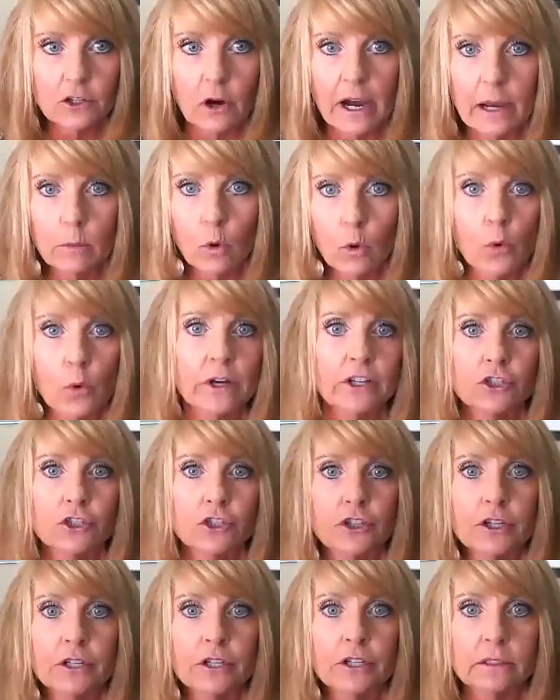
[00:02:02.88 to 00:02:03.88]
I'm going to
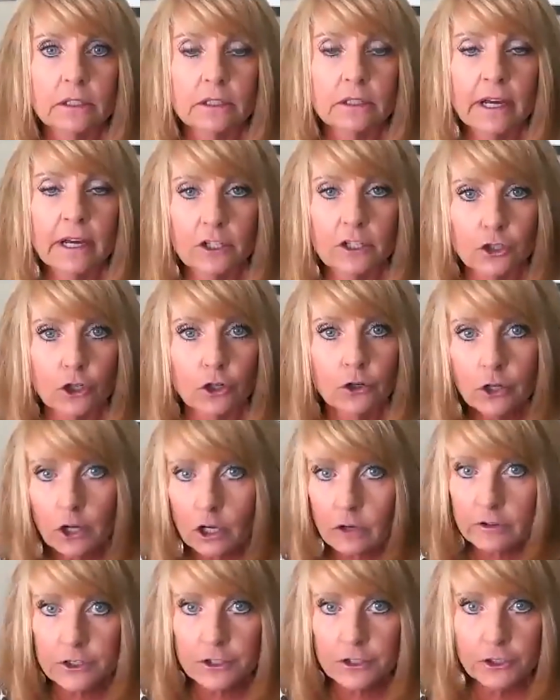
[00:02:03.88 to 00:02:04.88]
just kind of turn it
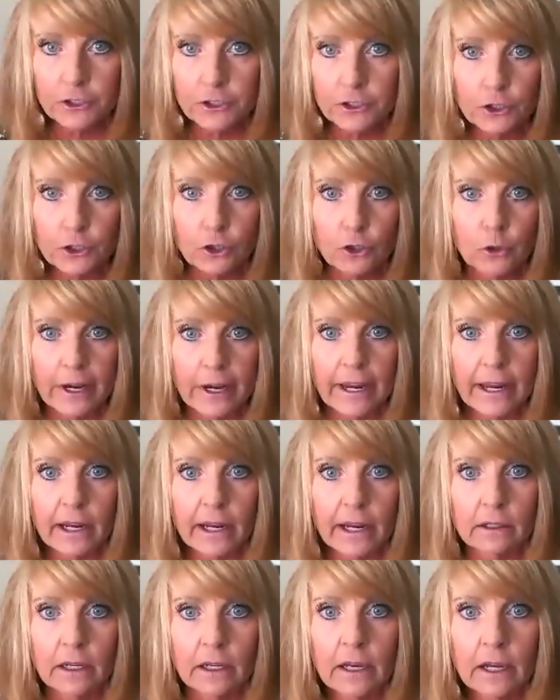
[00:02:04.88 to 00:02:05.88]
over to you
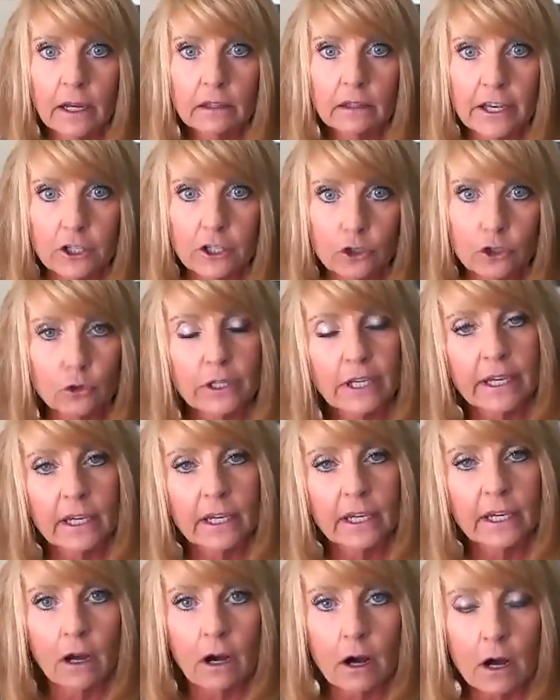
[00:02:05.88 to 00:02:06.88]
and let you kick
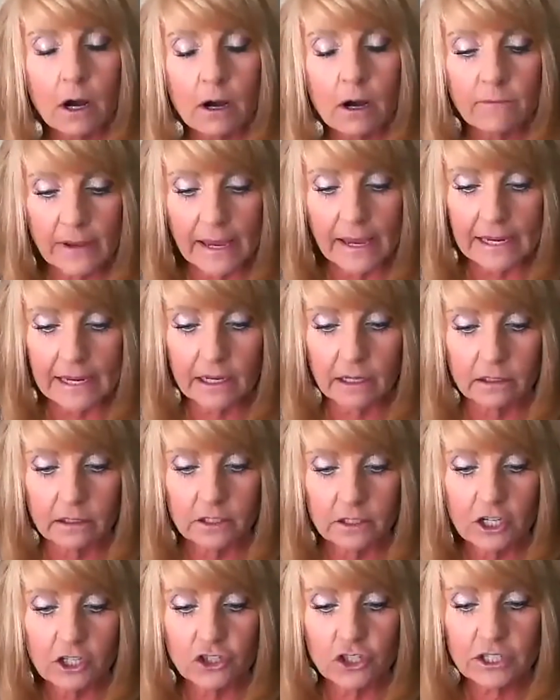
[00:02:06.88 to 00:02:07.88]
it off and
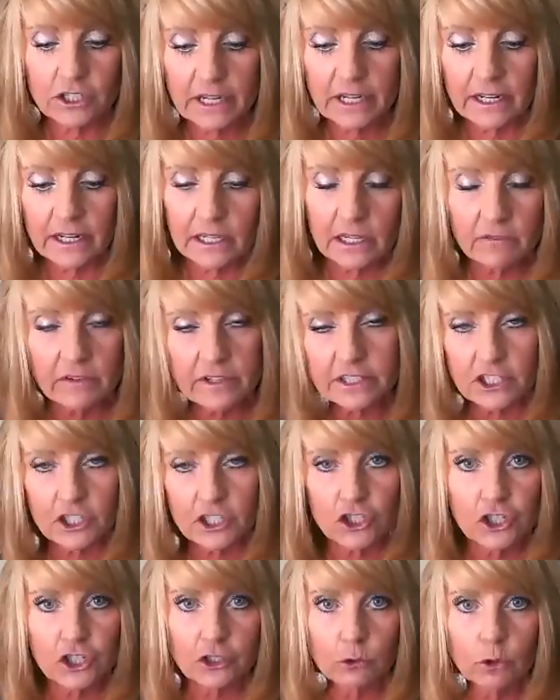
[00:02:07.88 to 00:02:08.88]
just kind of give us a
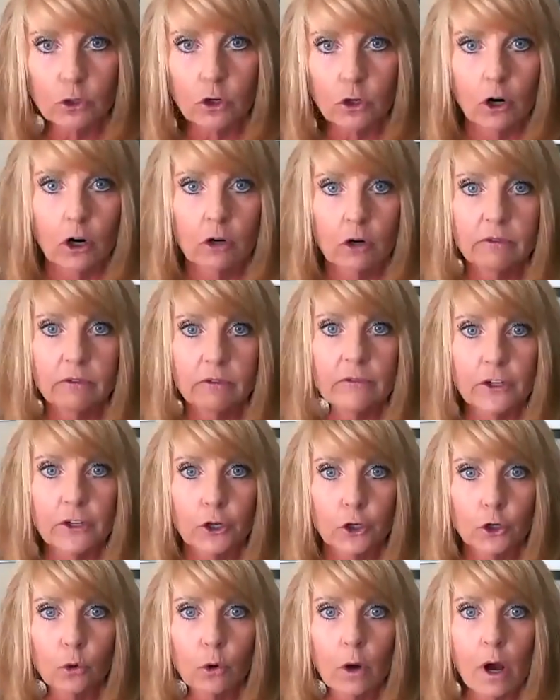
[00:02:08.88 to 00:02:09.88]
general
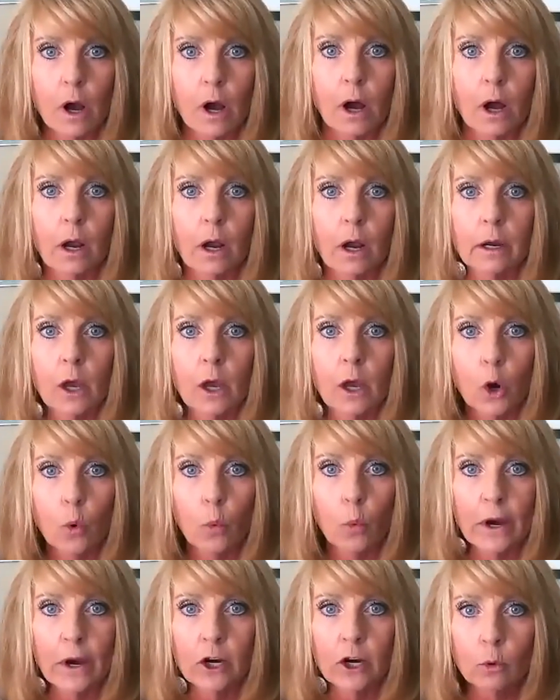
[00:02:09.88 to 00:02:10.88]
overview on
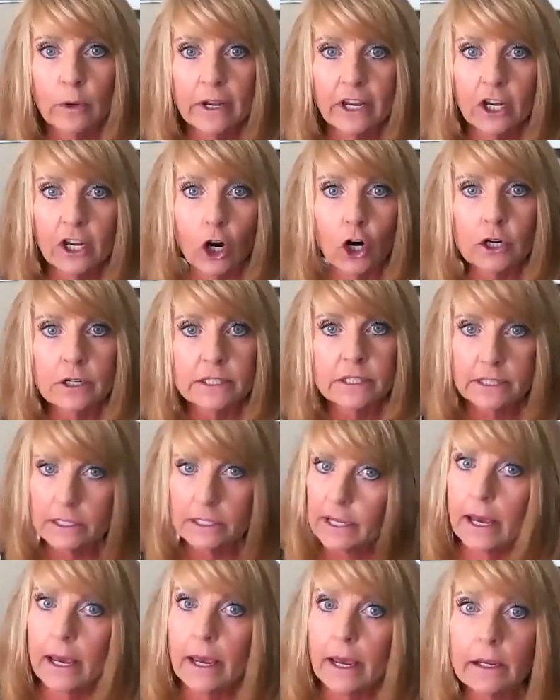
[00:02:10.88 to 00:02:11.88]
where we are
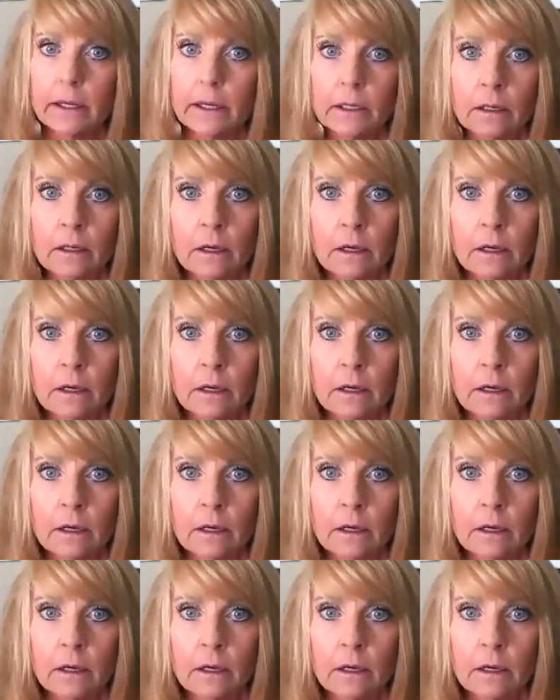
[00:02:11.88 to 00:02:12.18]
today.